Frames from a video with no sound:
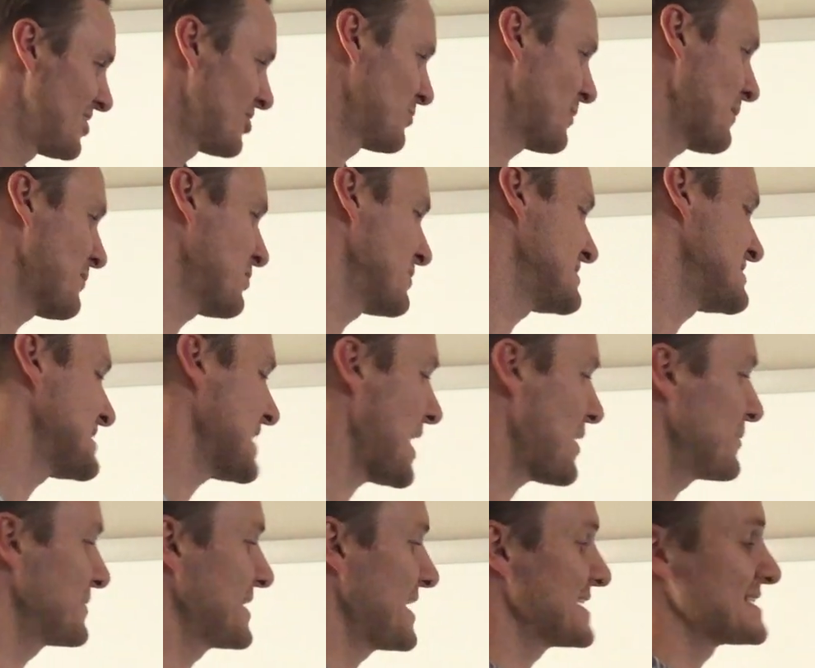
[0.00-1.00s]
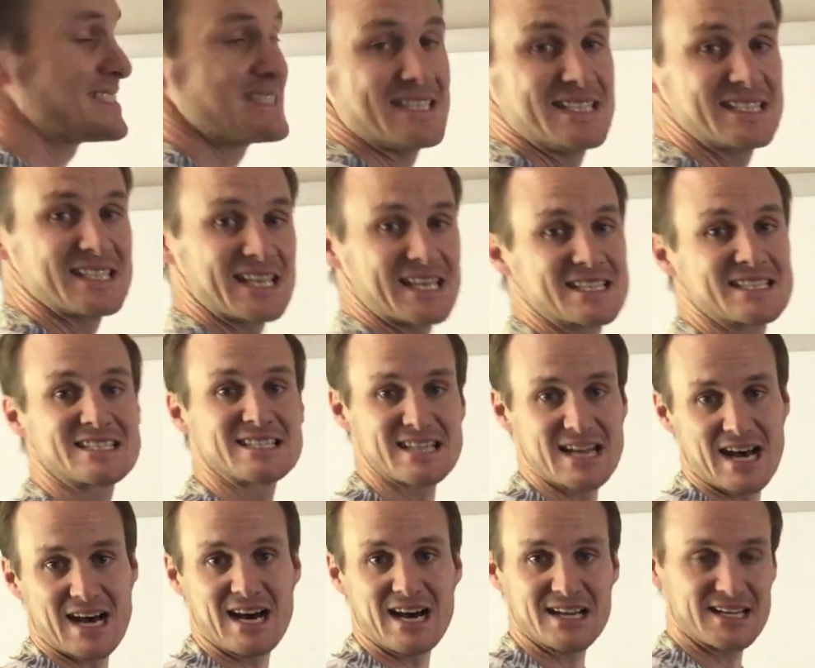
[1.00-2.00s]
Remember, we start with our sizzling
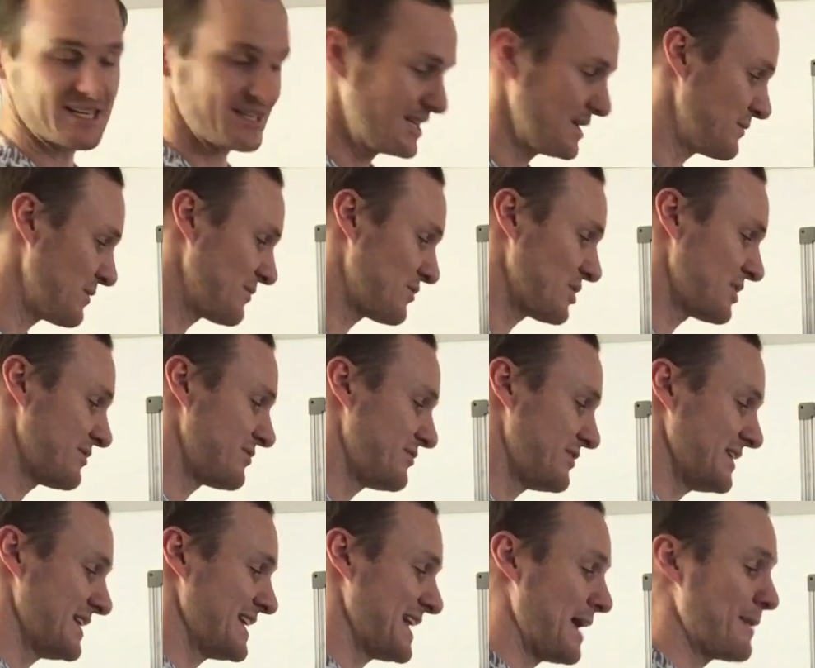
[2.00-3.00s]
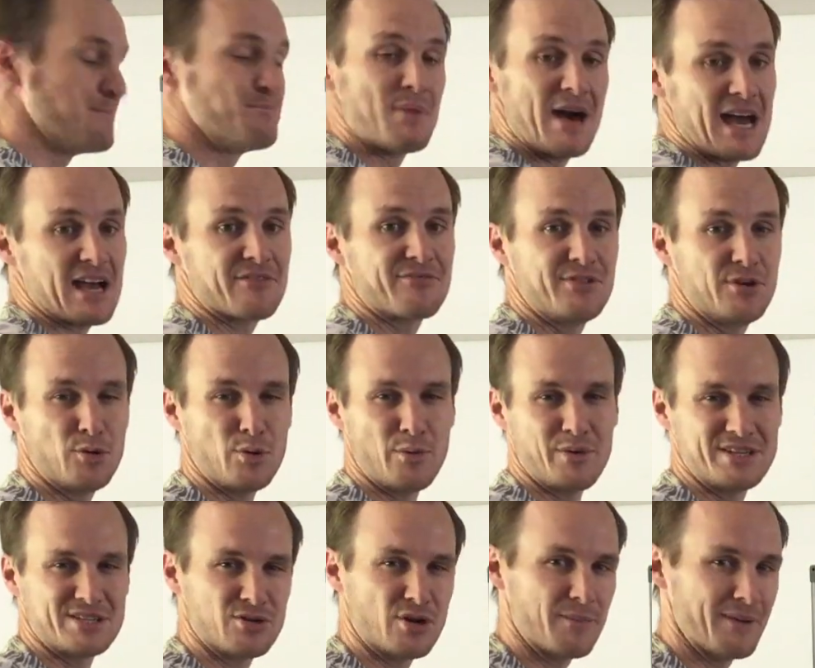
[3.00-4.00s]
start, and then we've got to fill in our backfill where
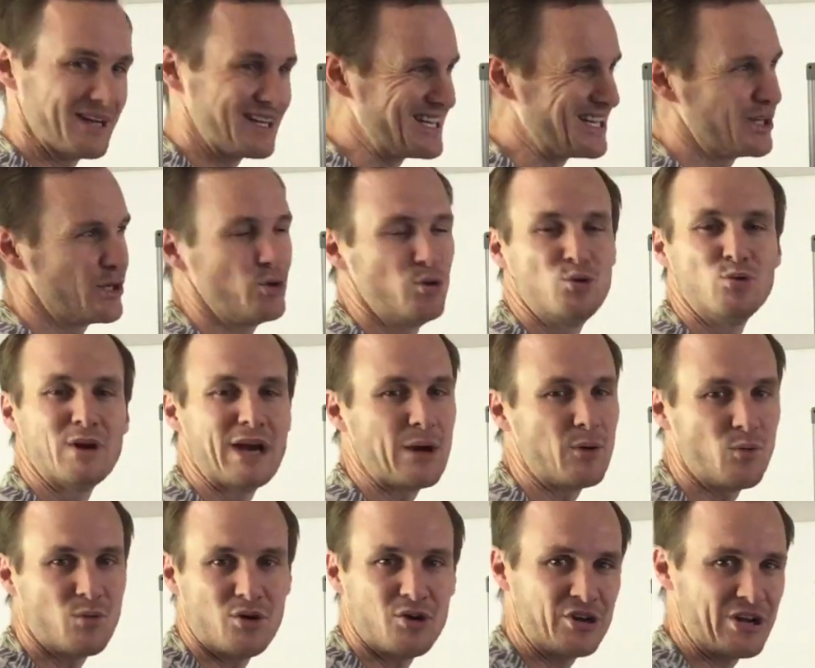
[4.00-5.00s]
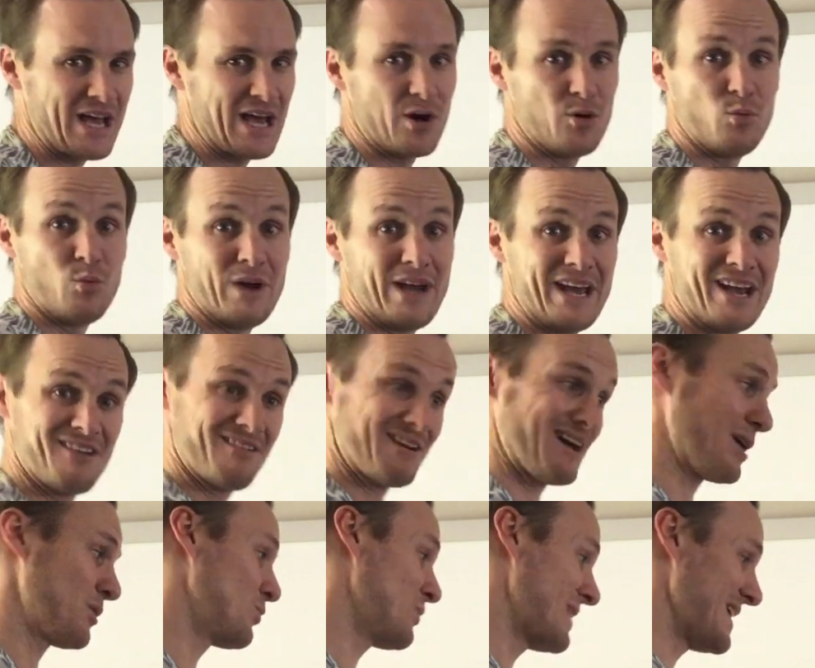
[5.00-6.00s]
we talk about our who, our what, our where,
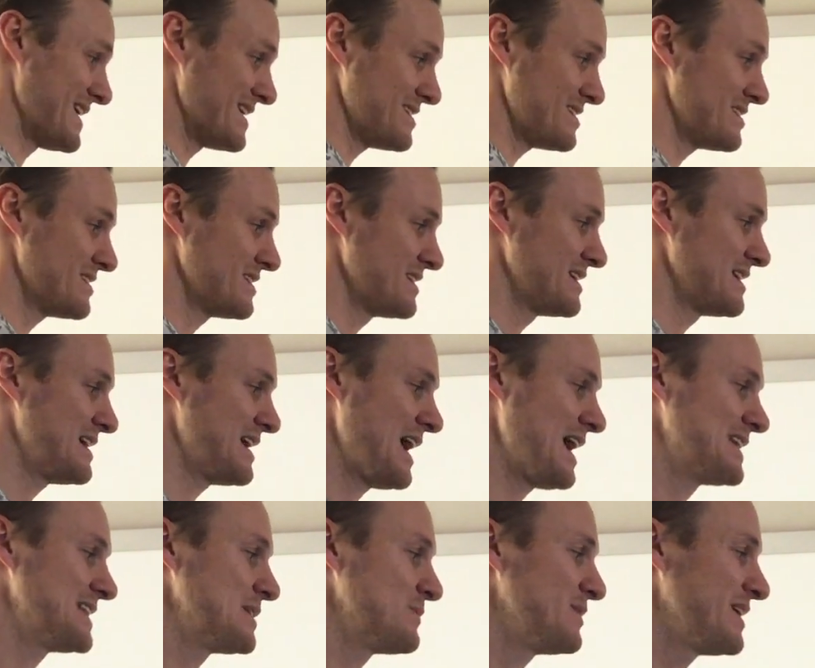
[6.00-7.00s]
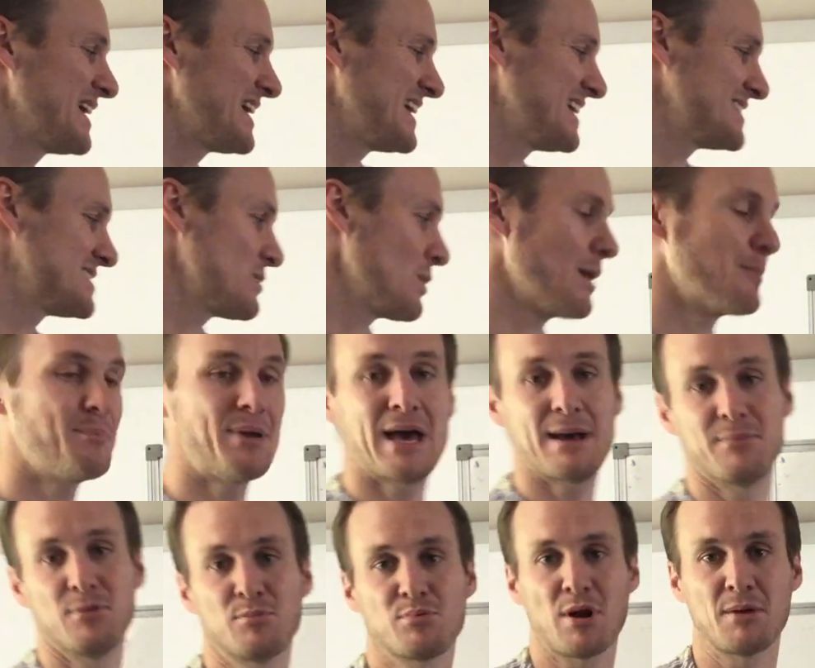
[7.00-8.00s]
our when, and then we get into our
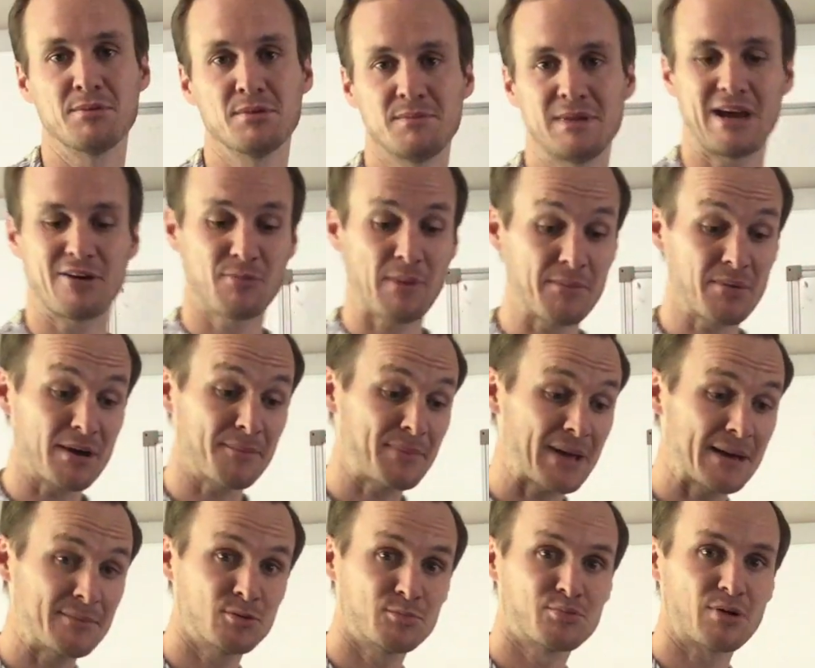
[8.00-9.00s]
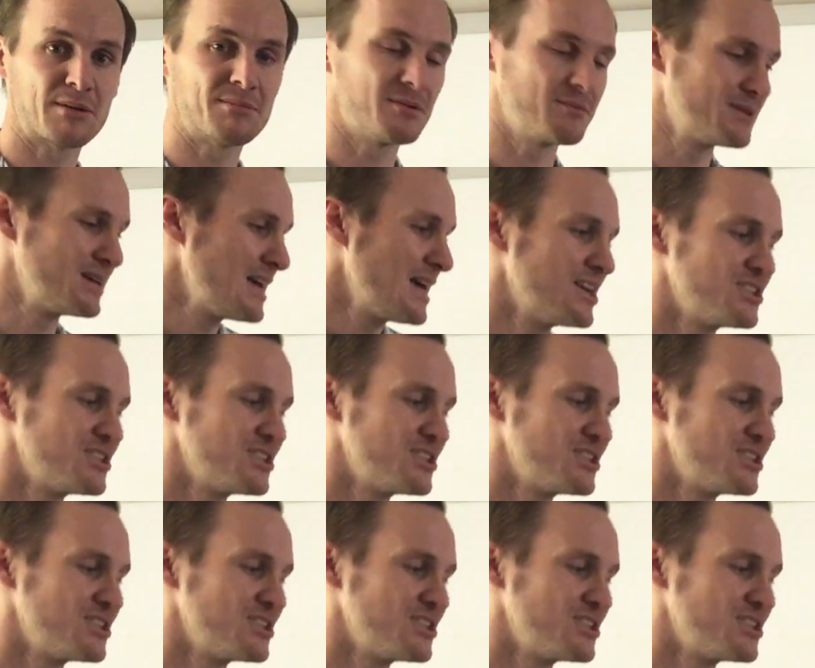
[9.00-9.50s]
pebble problem. Now, remember our pebble problem.